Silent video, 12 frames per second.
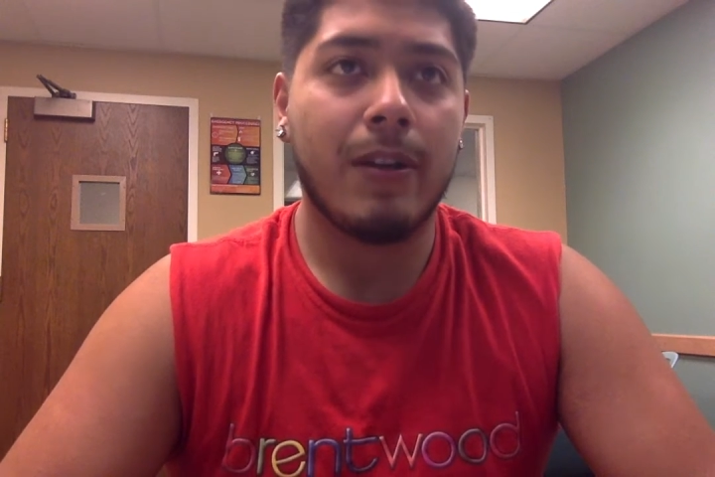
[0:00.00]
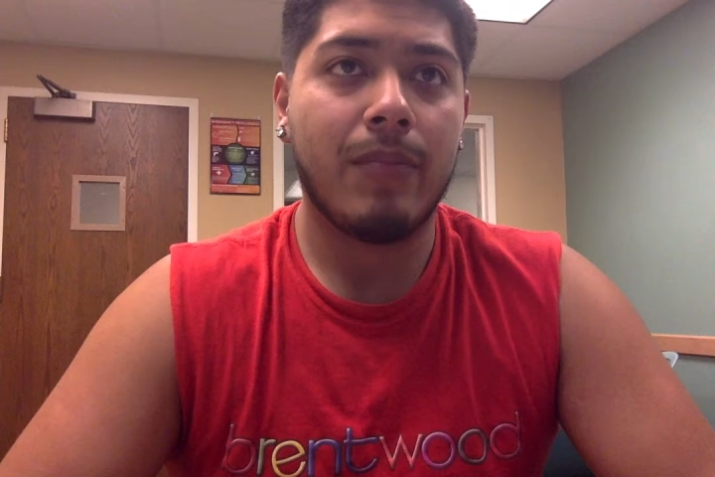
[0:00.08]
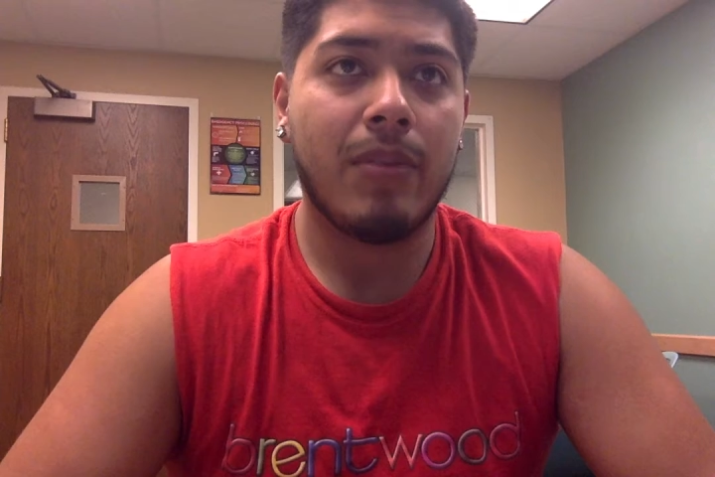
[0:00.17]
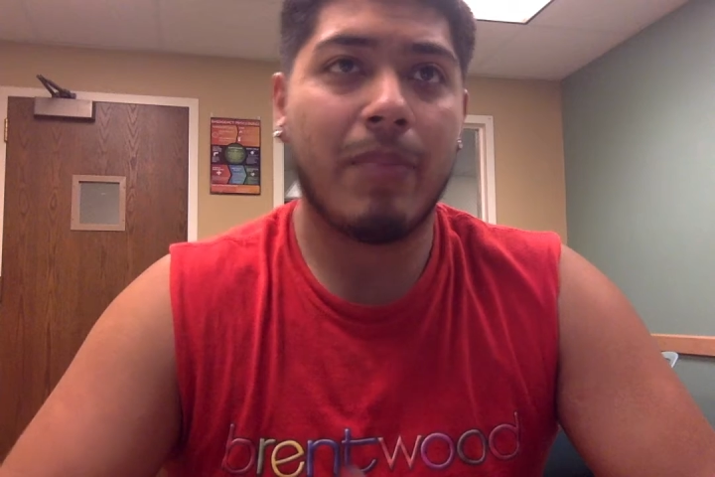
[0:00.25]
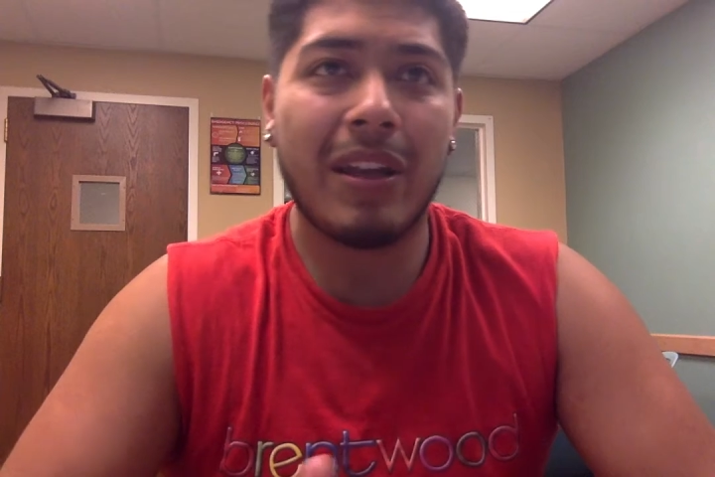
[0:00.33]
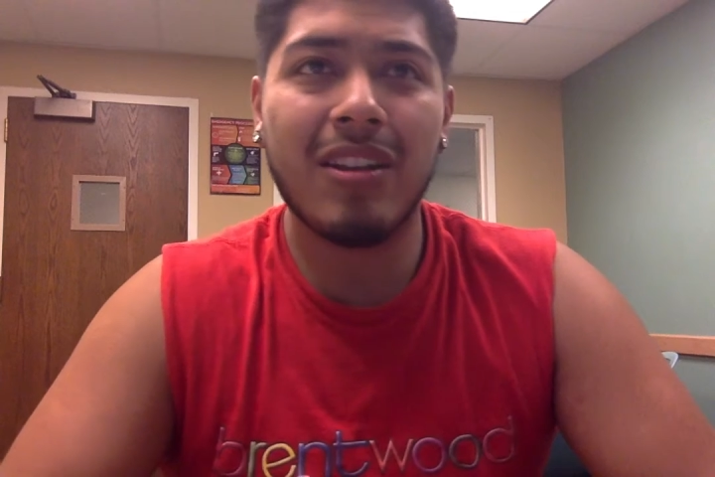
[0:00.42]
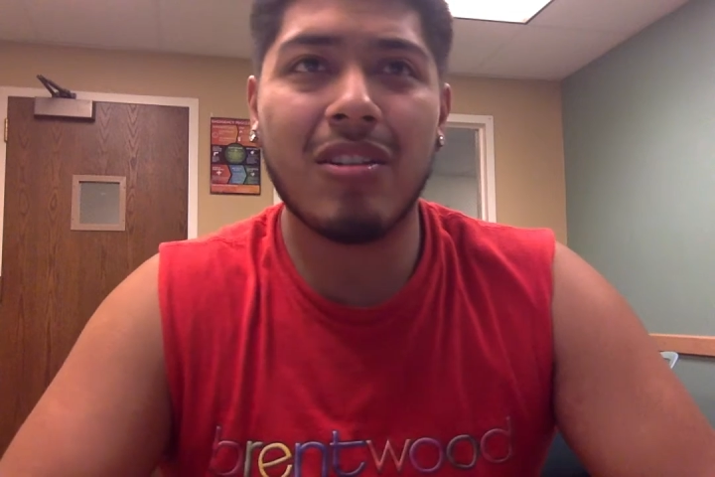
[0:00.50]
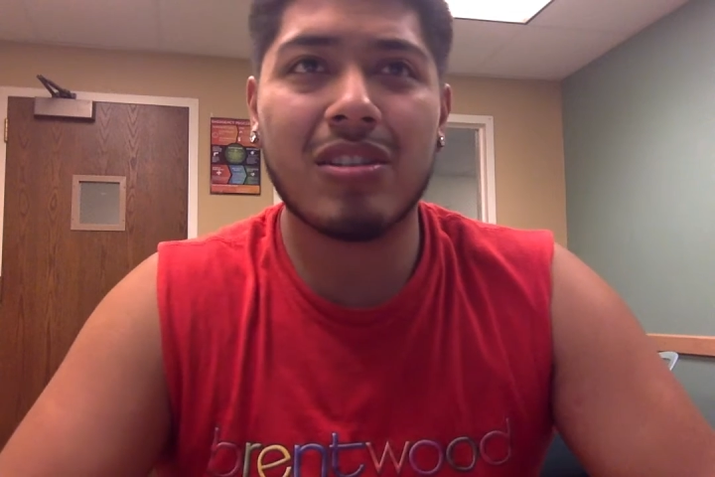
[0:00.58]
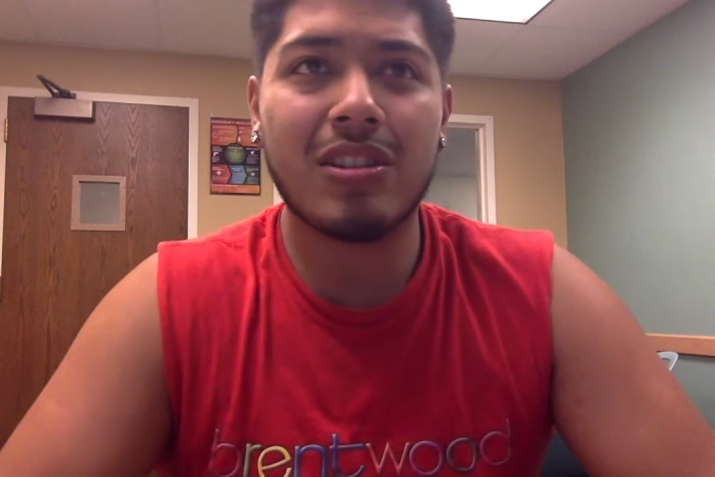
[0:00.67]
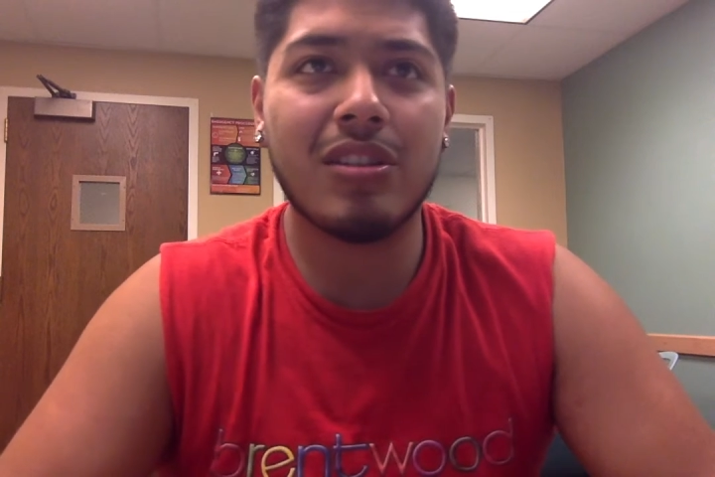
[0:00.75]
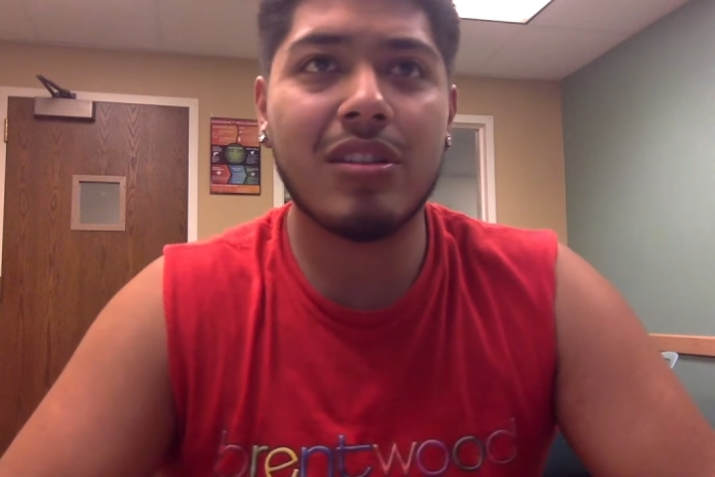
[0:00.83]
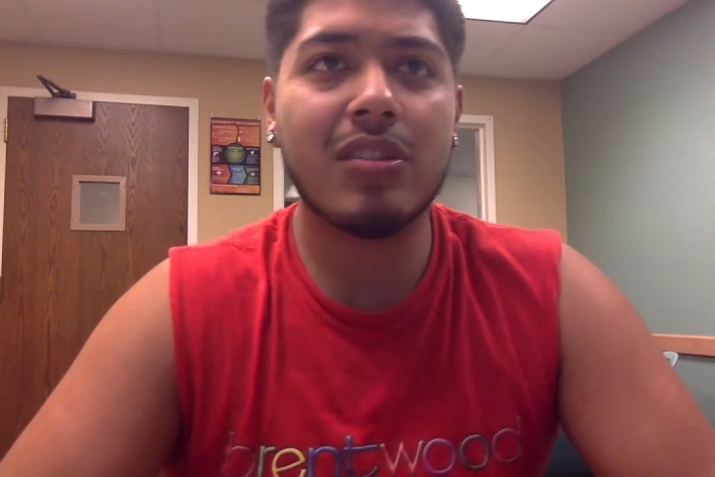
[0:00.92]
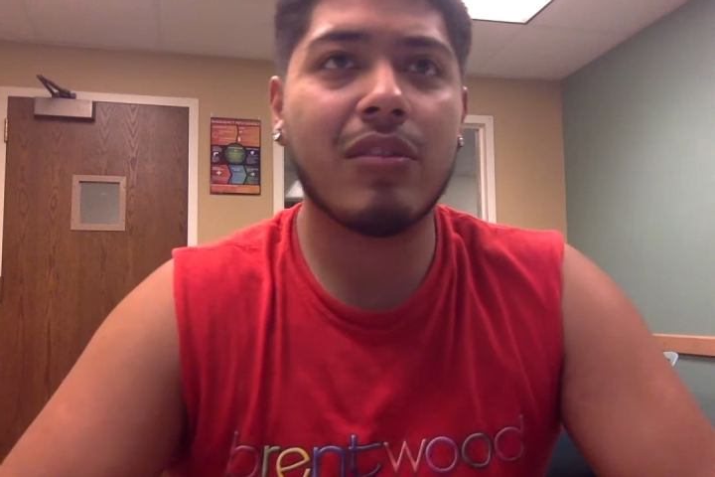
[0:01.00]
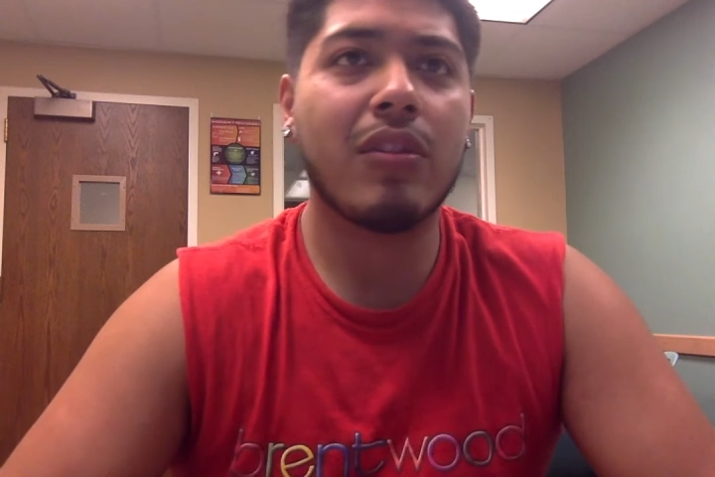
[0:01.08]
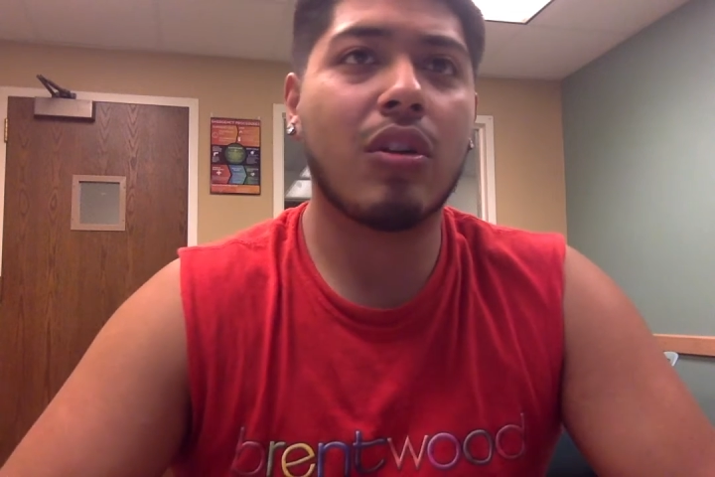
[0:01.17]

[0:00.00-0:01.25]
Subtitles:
Depending on seriousness of the